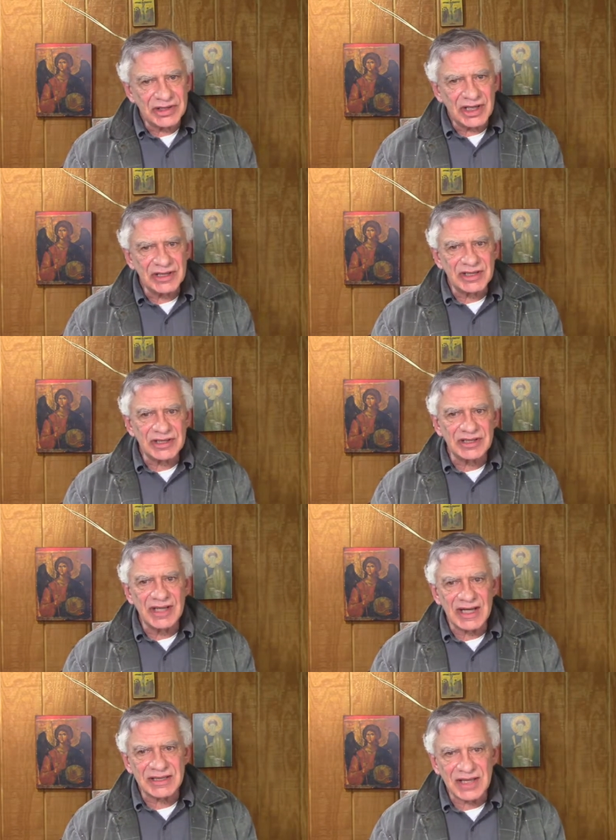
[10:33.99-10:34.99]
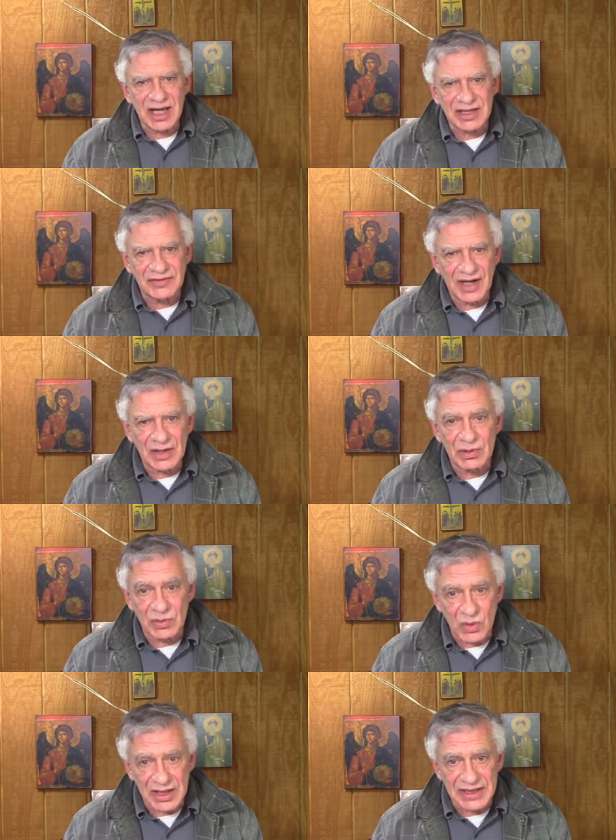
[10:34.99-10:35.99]
But Jesus is not
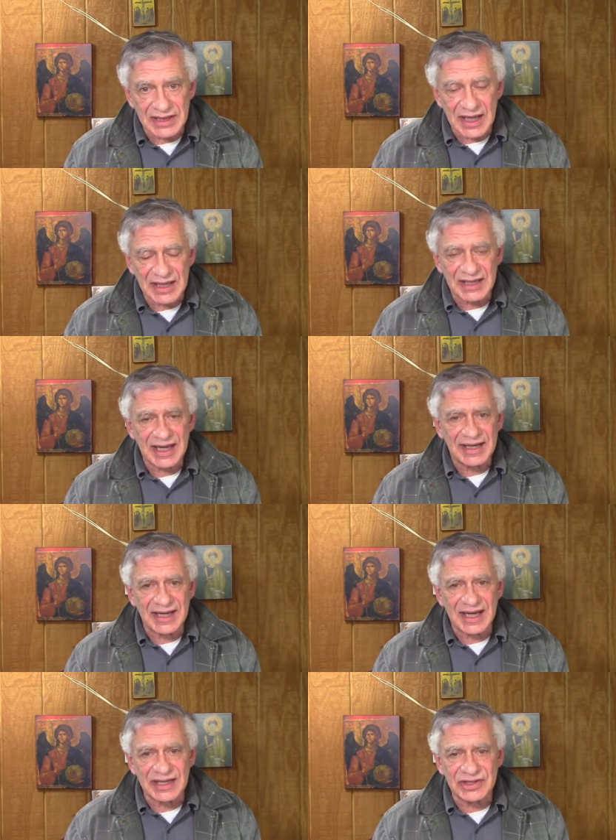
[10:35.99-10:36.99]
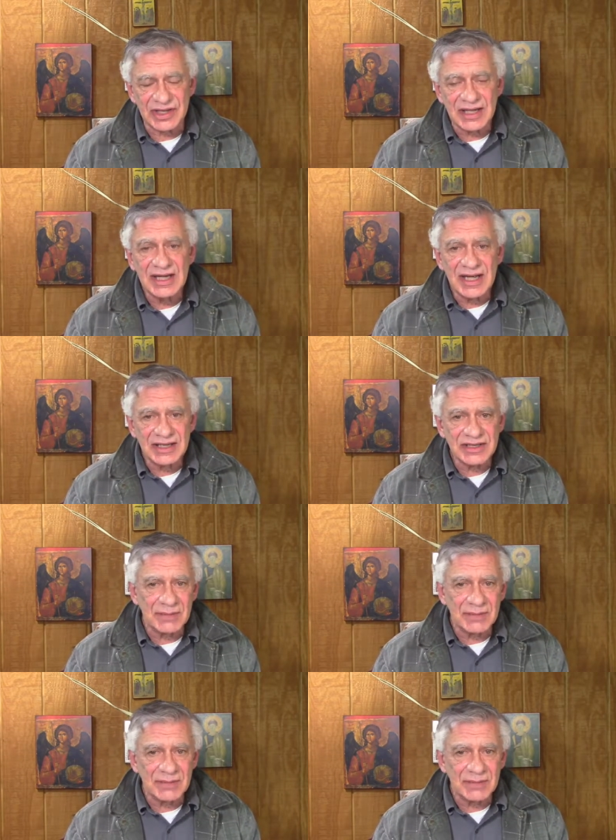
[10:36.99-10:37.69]
satisfied with one analogy,